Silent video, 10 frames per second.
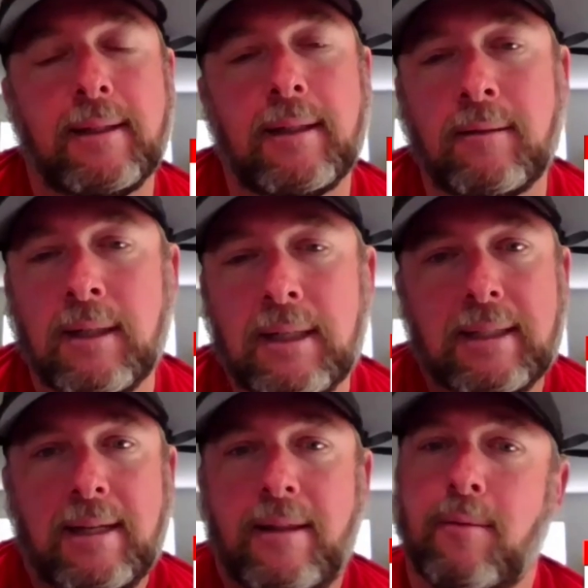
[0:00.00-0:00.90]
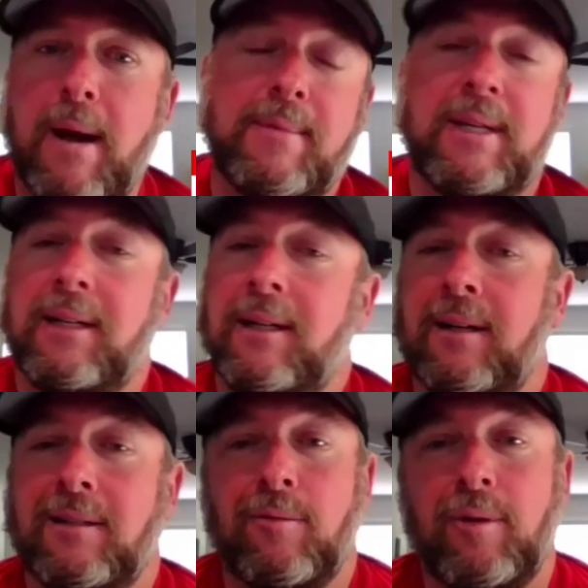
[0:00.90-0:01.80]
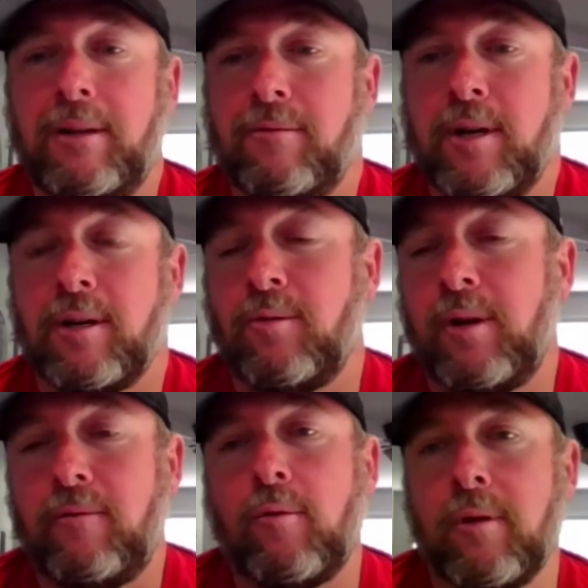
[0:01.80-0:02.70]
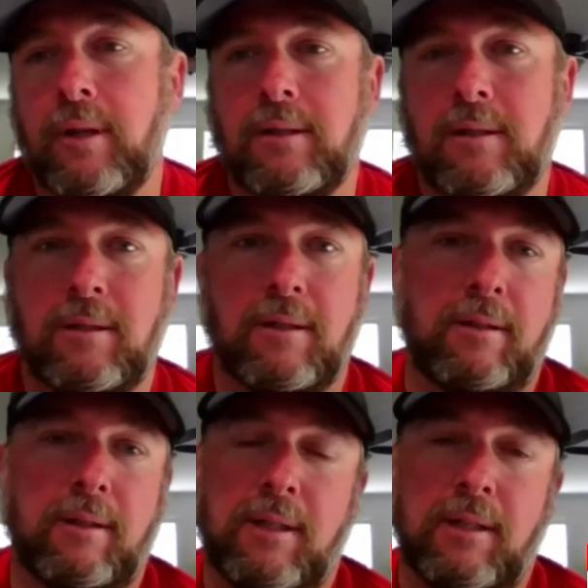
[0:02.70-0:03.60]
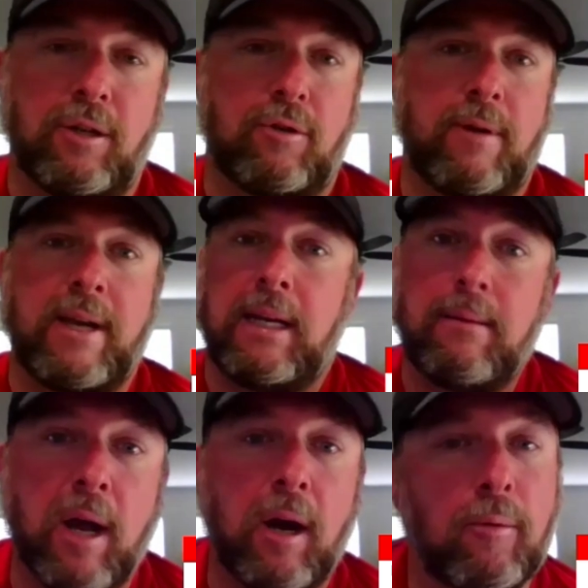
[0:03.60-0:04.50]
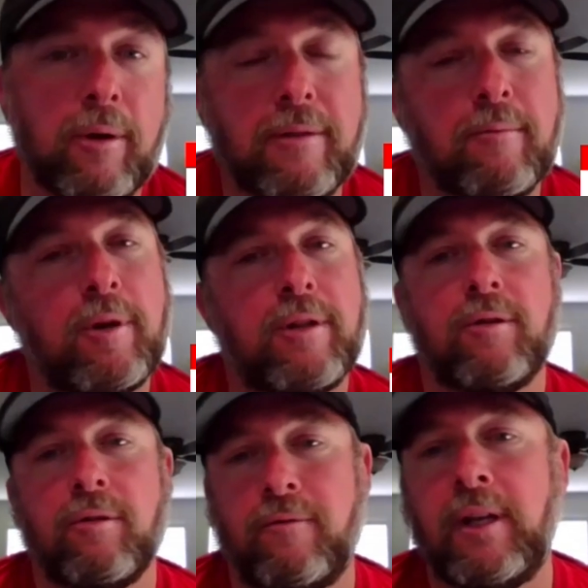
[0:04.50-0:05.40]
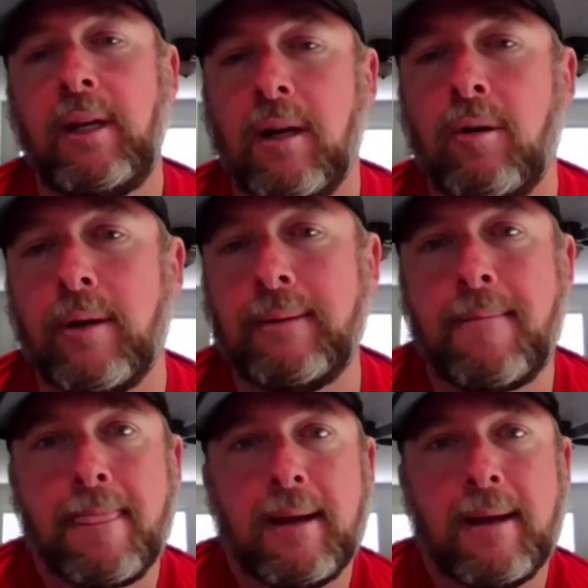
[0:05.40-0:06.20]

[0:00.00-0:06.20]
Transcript: You know, there might be a 23 or 24 that sends a great email with good video, and